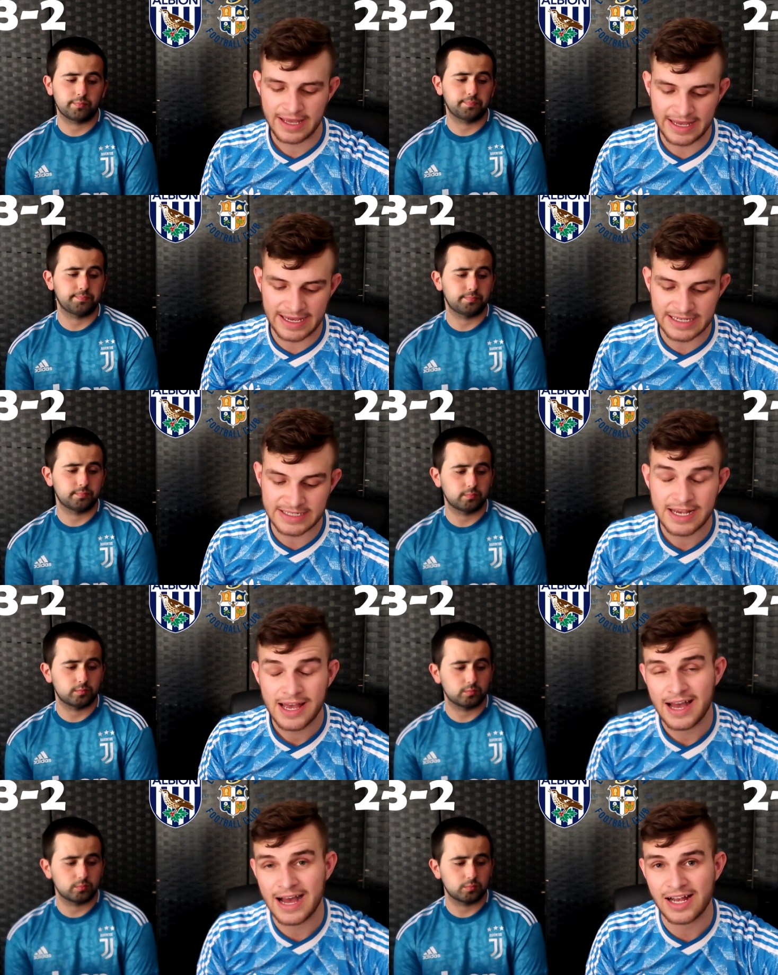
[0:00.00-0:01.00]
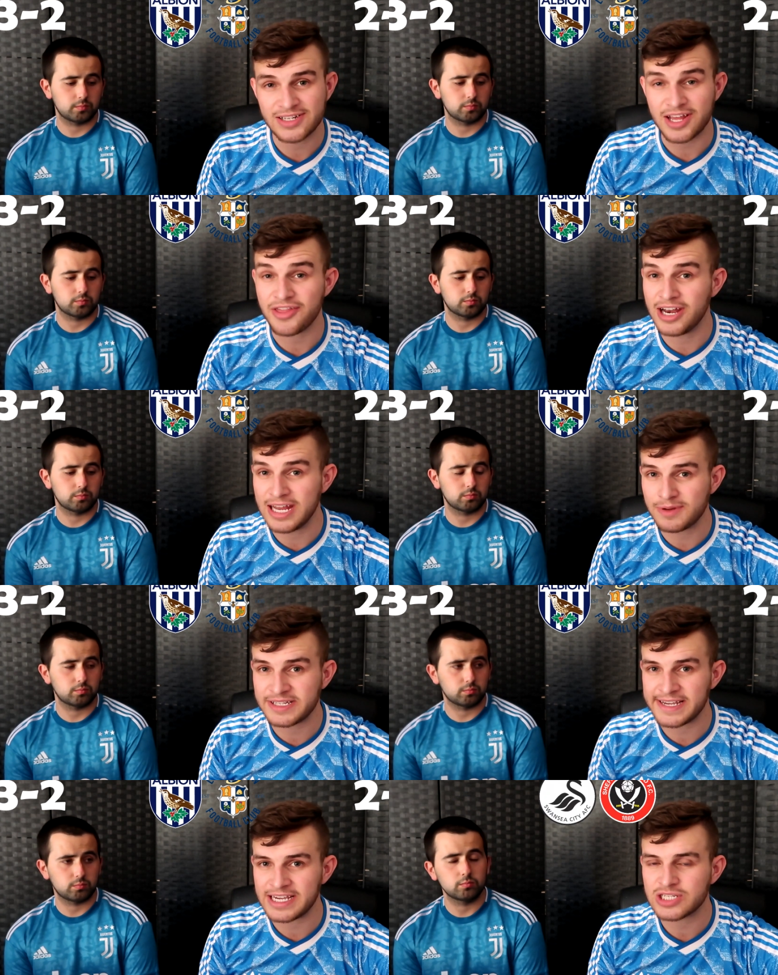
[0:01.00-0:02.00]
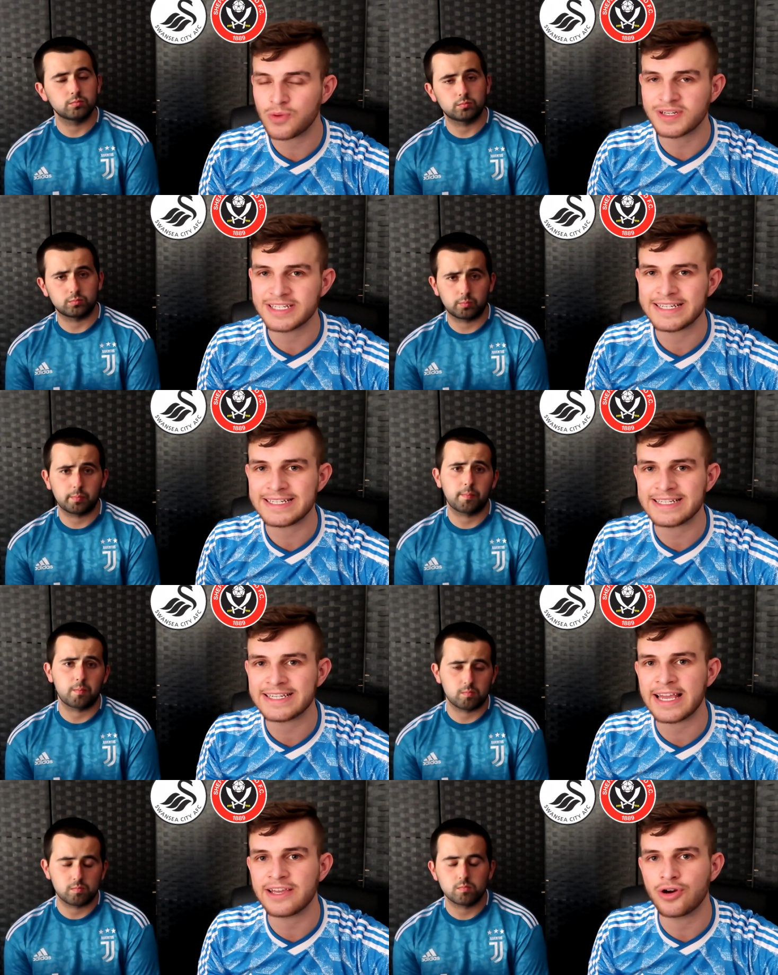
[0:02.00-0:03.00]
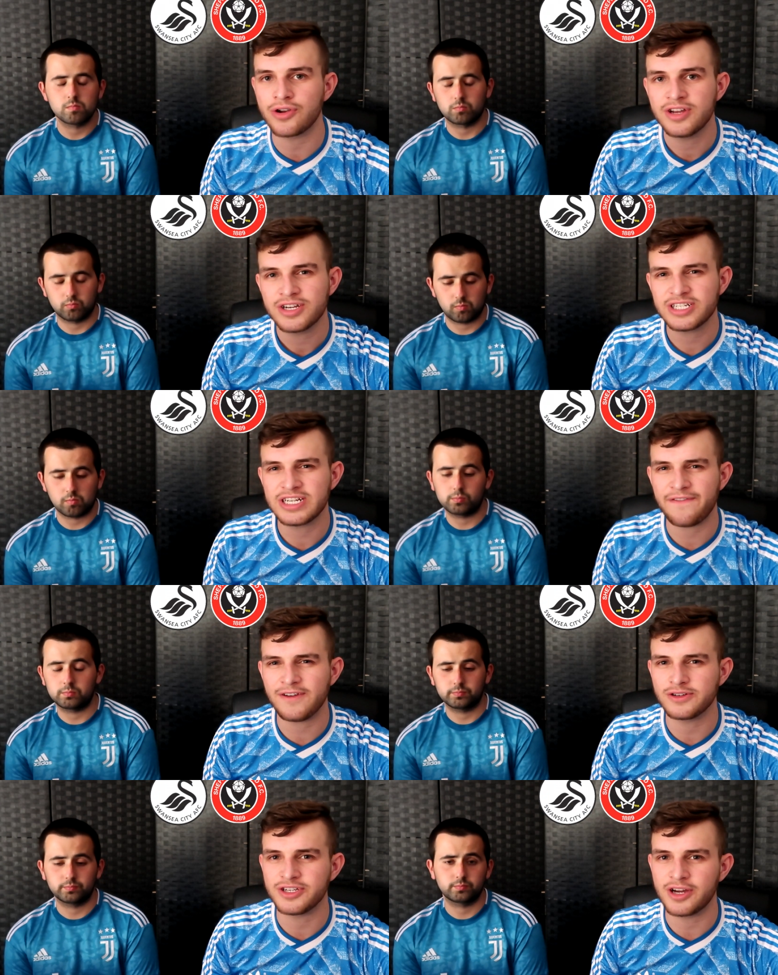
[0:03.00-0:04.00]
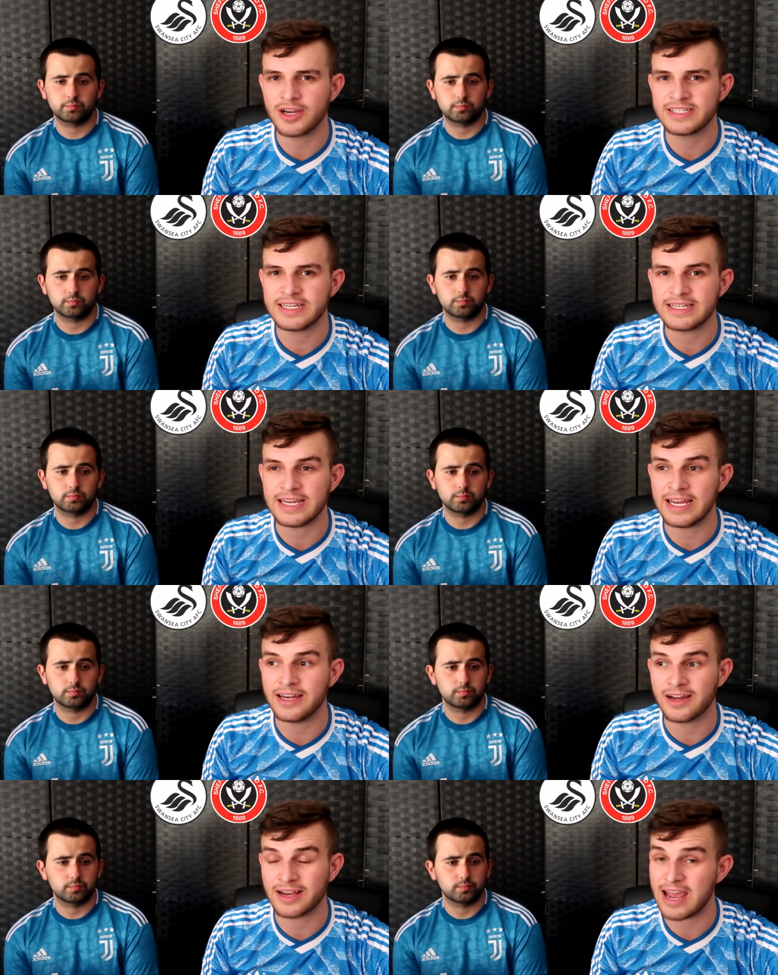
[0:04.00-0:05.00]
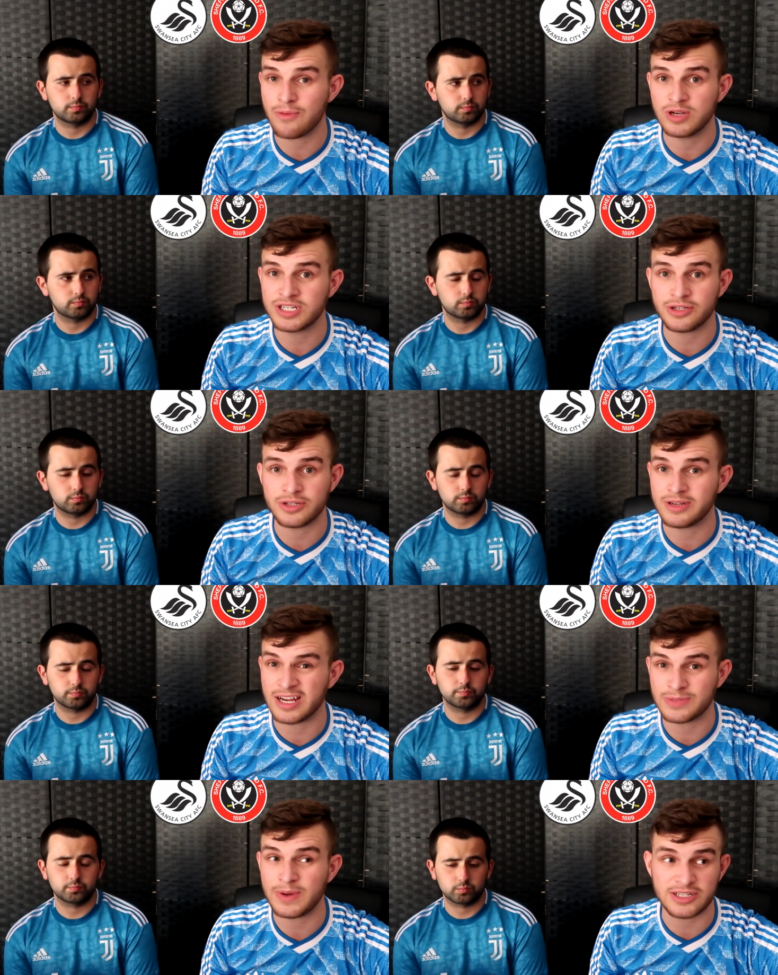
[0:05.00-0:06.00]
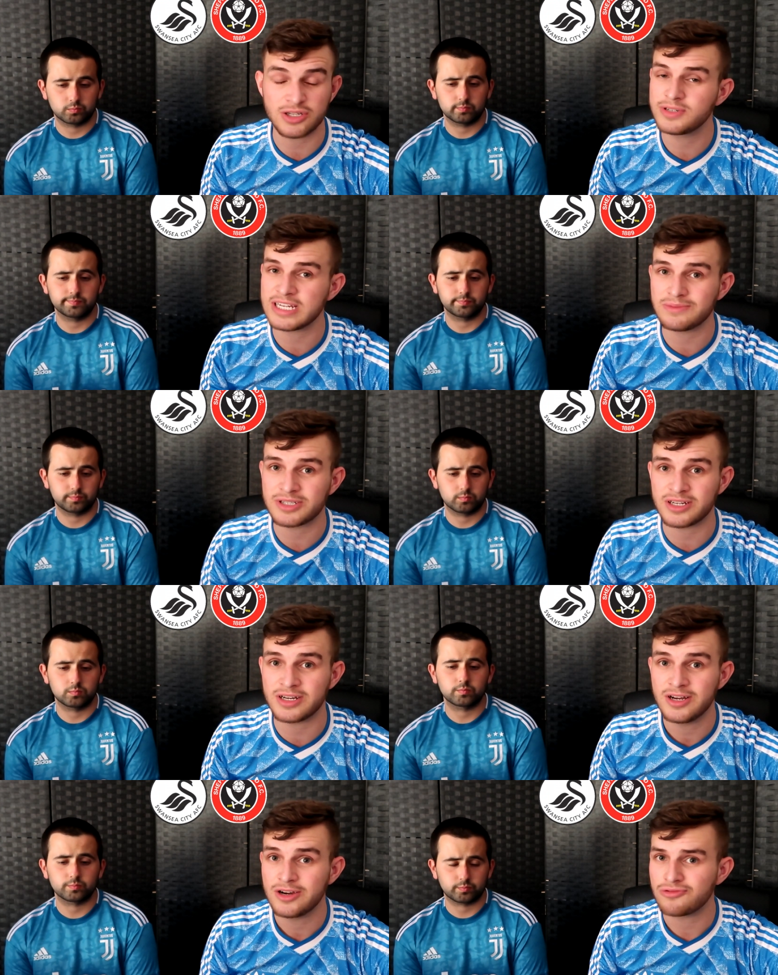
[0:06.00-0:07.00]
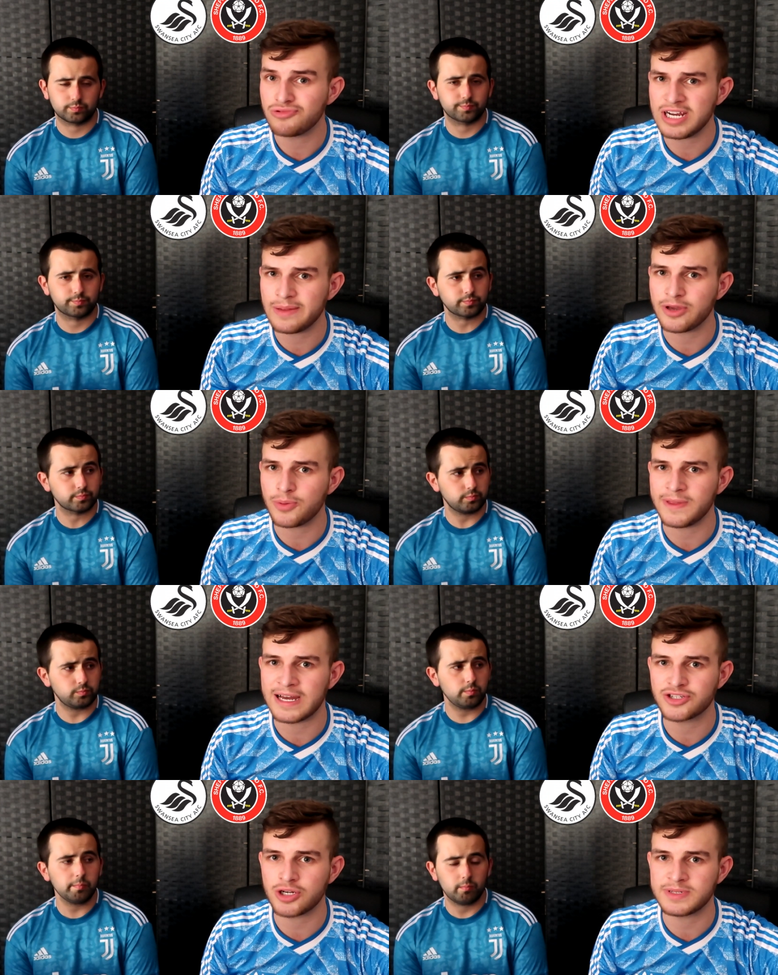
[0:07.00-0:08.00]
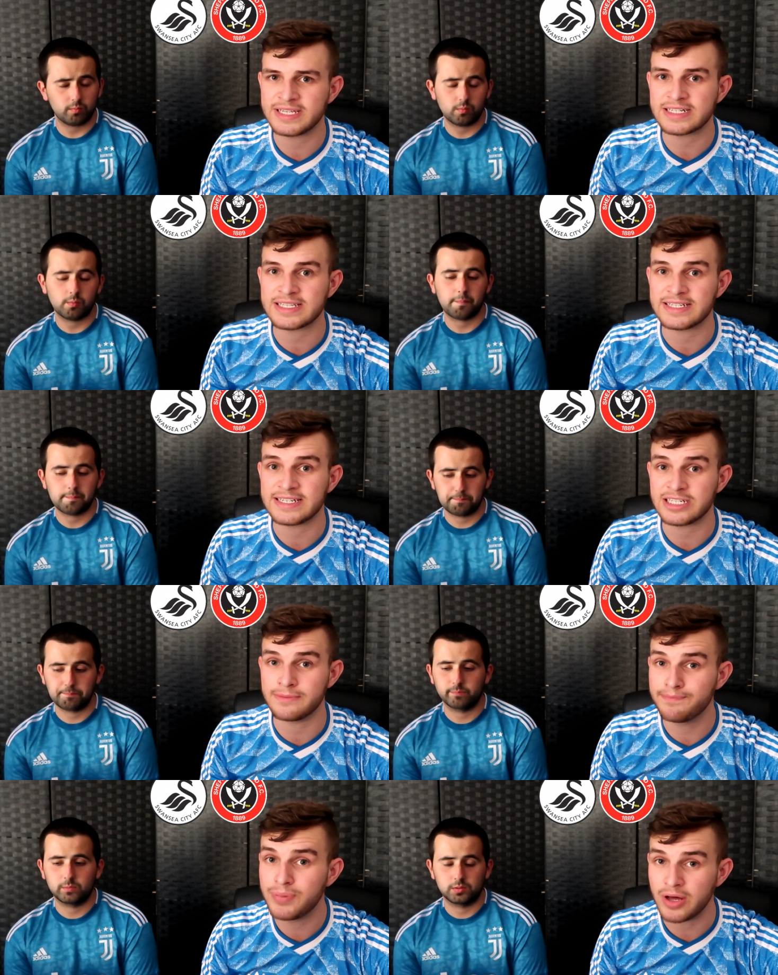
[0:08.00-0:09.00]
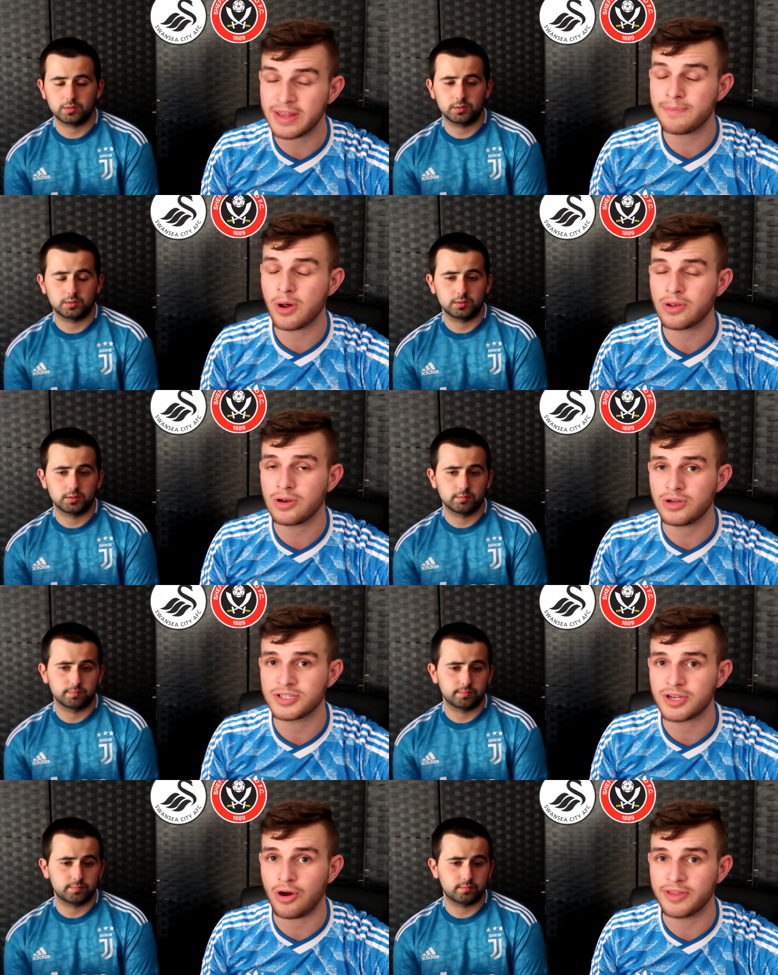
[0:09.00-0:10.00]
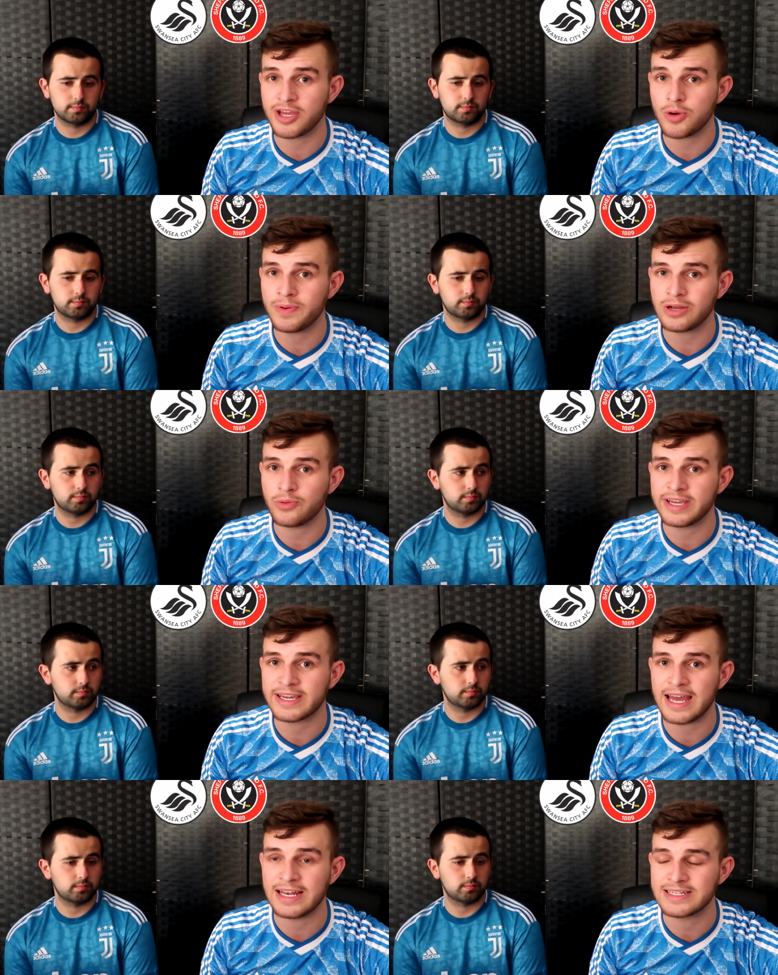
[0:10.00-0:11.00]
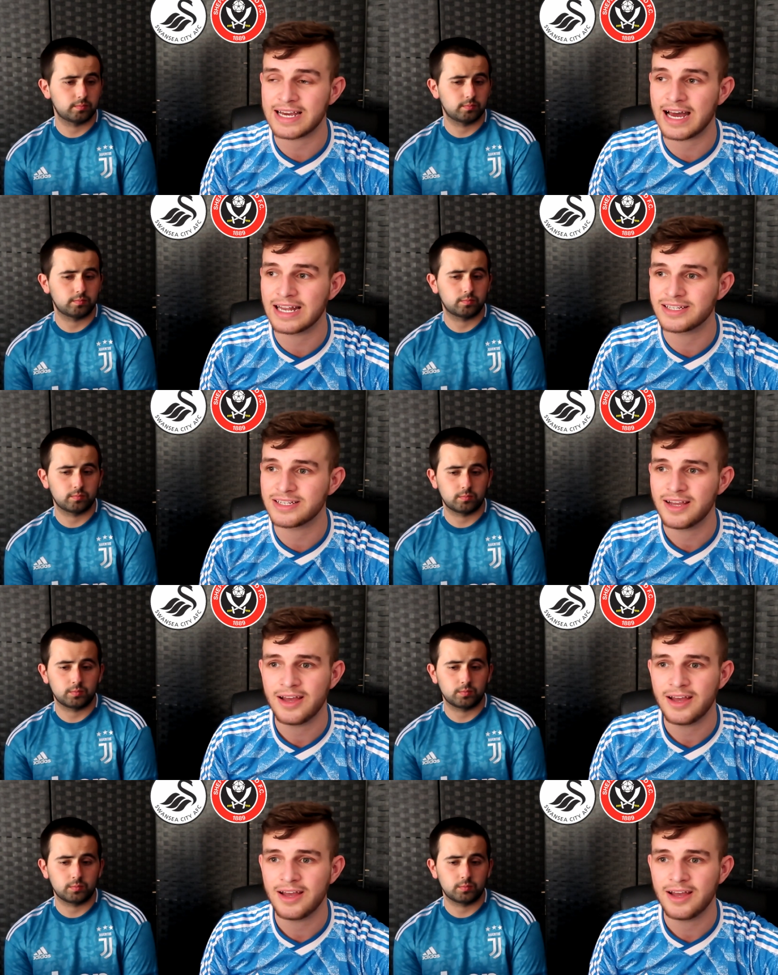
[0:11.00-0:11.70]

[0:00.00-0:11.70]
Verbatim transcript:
Speaker 1: is at the Liberty. Swansea City taking on Sheffield United in a game which you'd expect two teams to really be up in that top six this season. But they both lost on the opening weekend. And